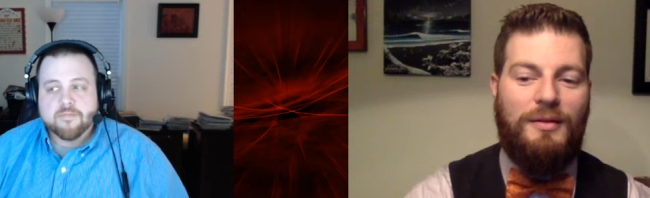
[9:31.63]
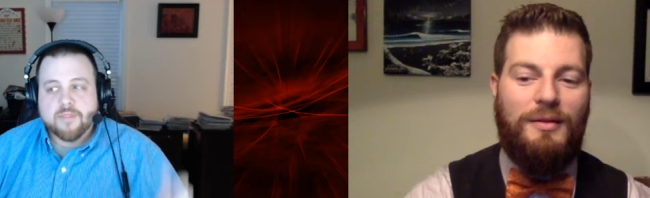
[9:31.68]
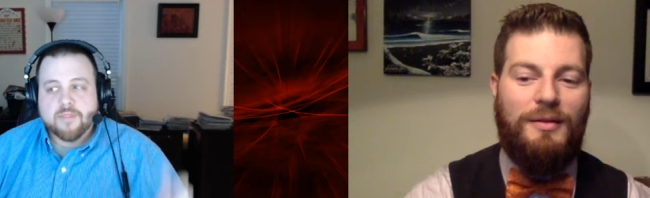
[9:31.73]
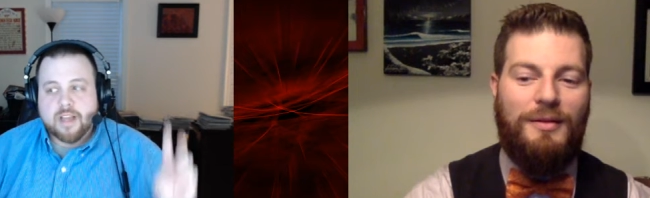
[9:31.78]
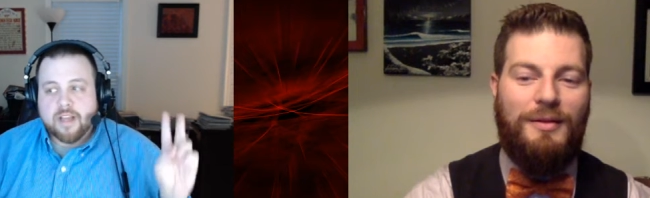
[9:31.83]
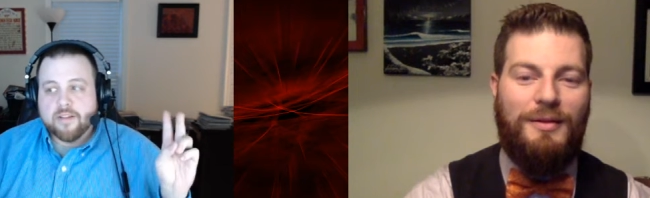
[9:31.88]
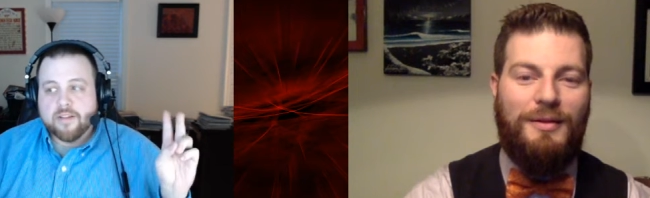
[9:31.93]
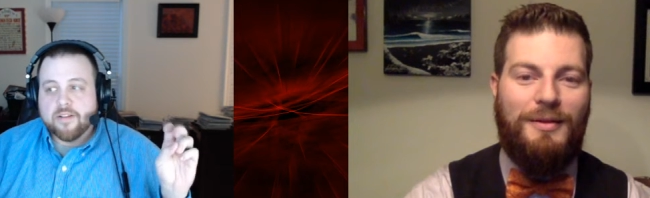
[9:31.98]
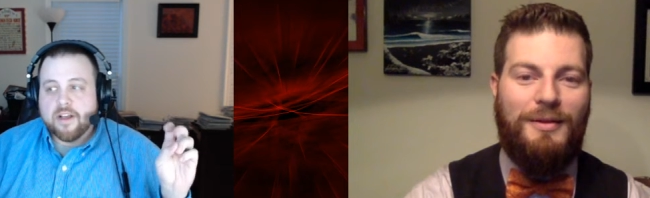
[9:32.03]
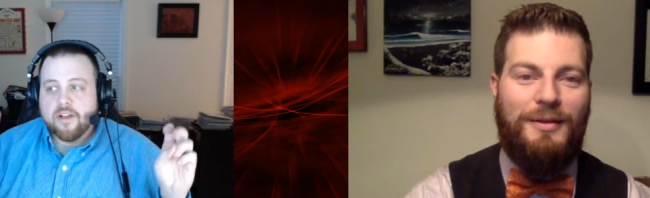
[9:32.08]

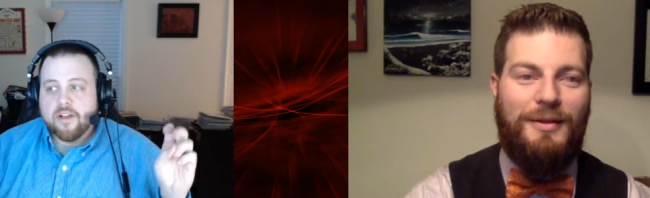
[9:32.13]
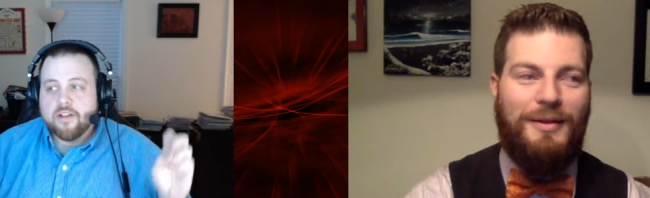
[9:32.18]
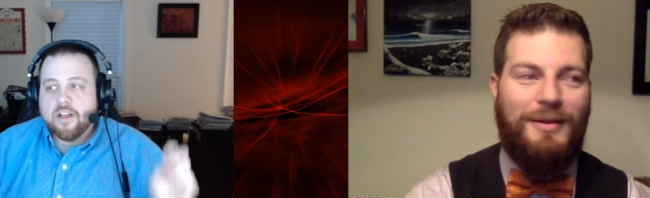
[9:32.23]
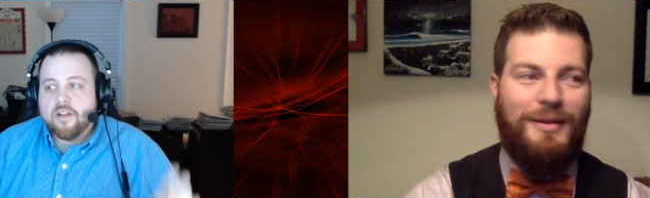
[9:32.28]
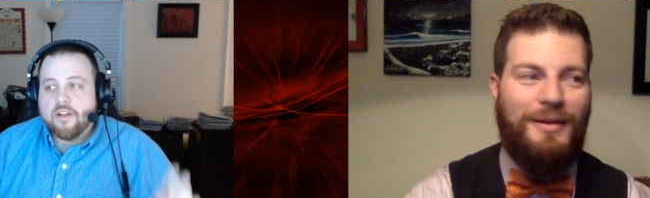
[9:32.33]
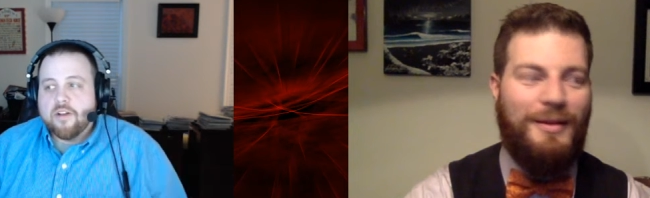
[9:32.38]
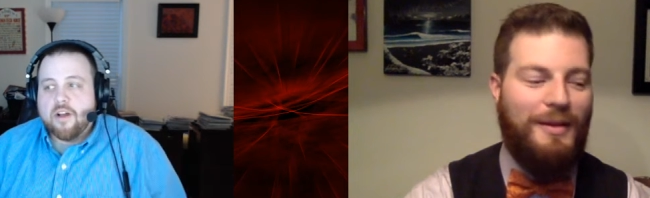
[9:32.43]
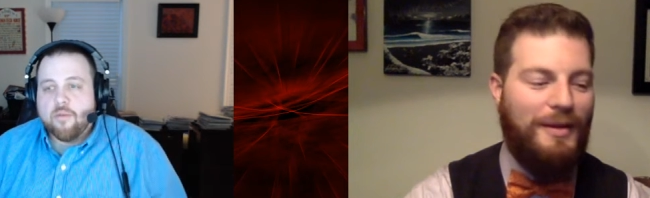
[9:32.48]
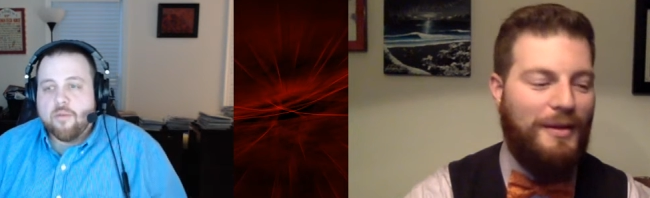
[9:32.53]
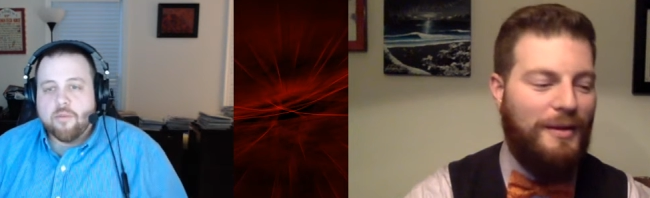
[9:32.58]
Speaker 1: I,
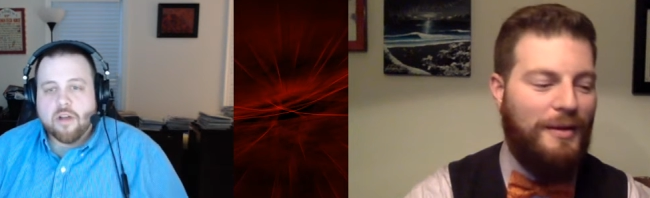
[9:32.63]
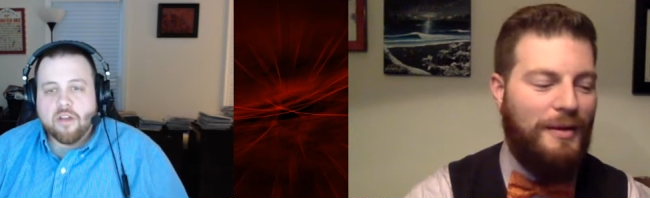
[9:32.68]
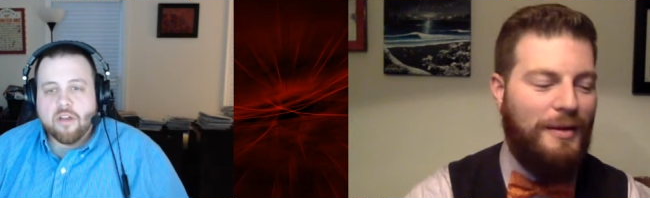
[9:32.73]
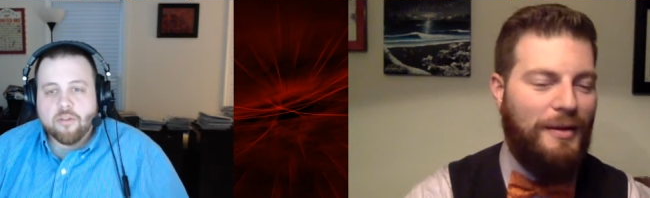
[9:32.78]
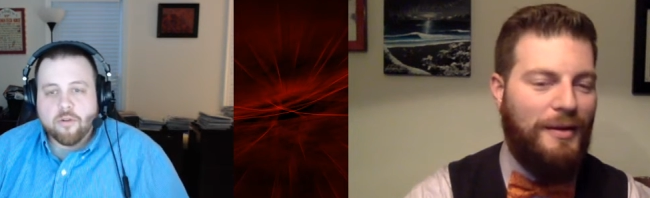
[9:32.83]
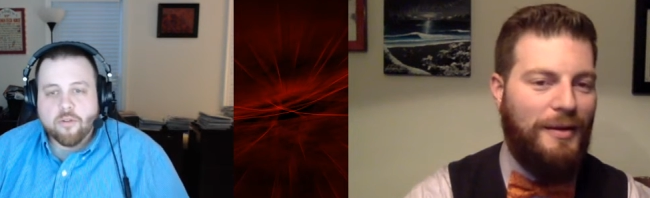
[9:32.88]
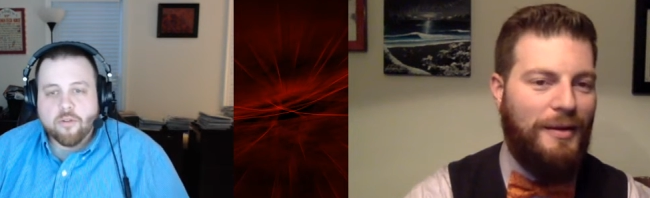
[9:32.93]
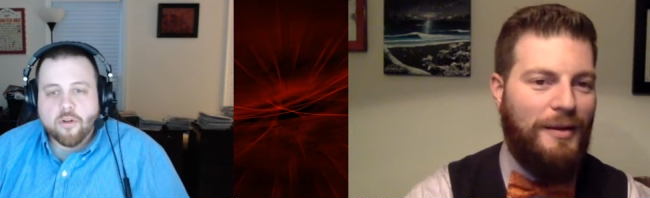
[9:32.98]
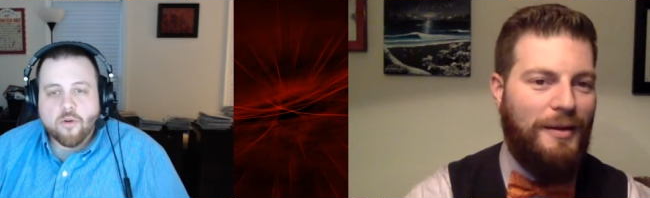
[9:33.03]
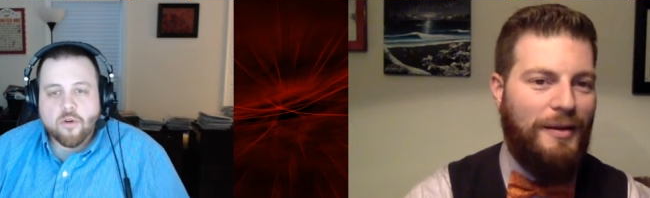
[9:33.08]
I'll, I'll, I'll
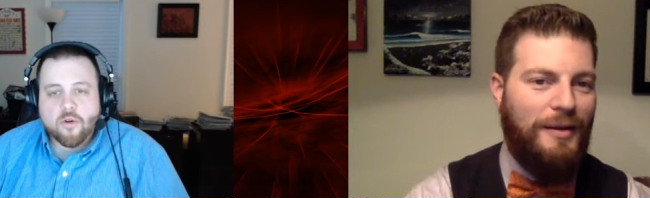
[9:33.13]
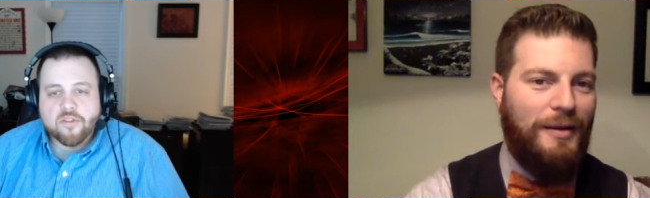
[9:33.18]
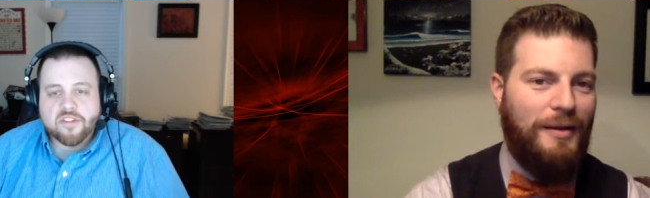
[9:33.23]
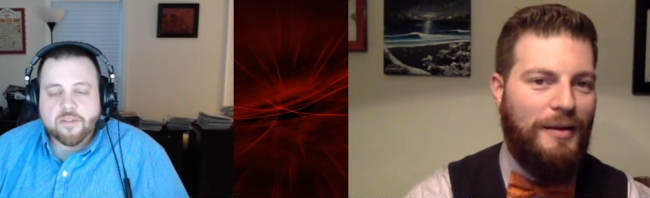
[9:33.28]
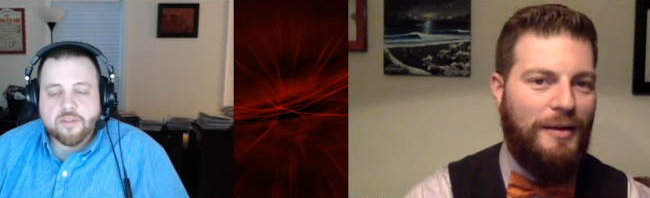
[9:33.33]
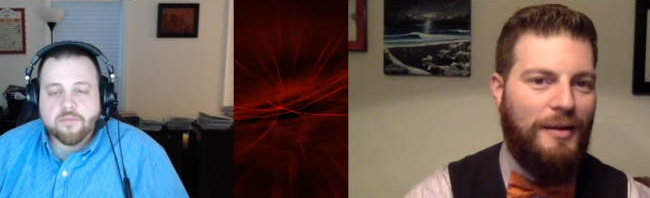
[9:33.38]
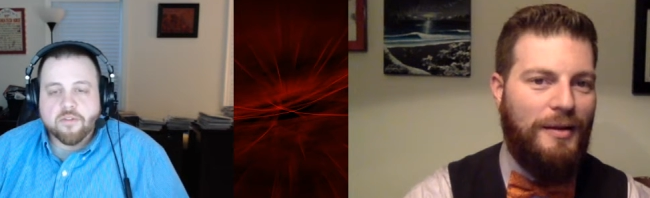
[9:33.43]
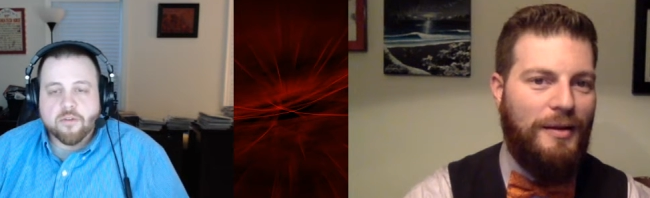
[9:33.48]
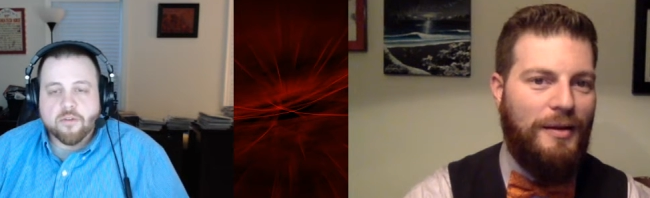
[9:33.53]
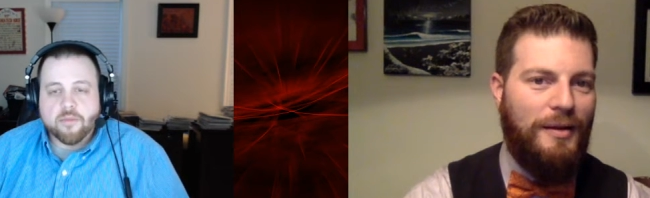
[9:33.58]
throw the quotes
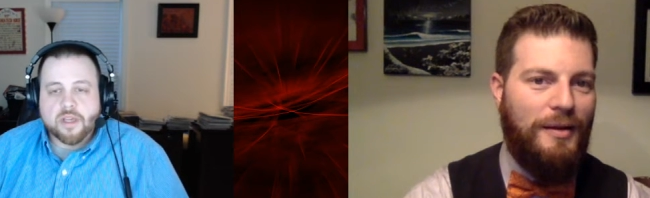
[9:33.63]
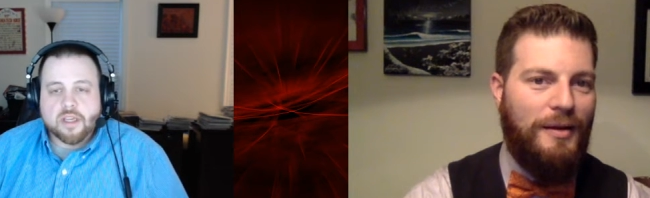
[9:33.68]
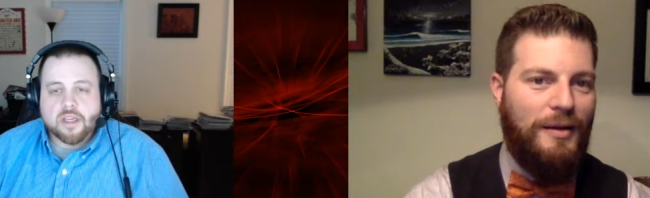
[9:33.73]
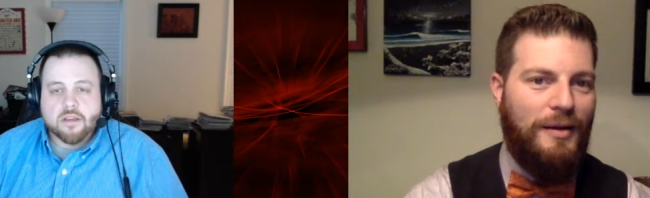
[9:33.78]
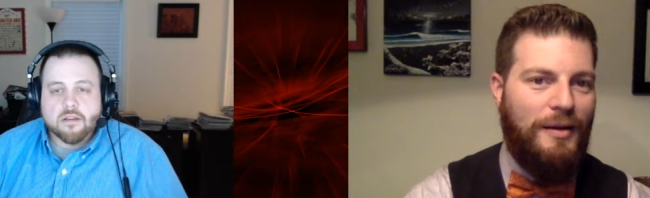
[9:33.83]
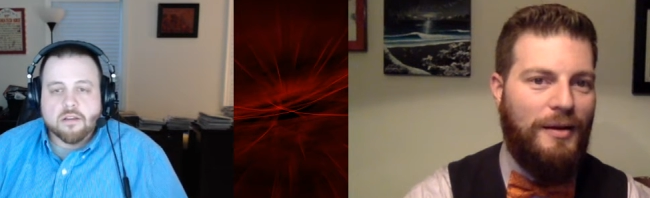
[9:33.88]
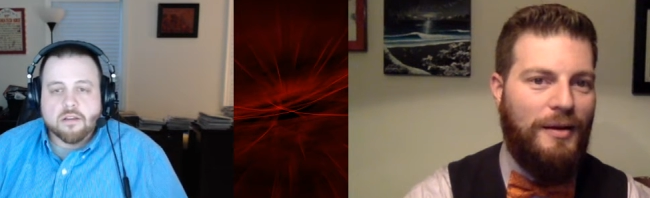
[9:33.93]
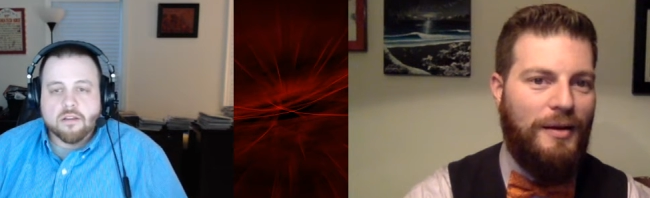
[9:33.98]
up for me.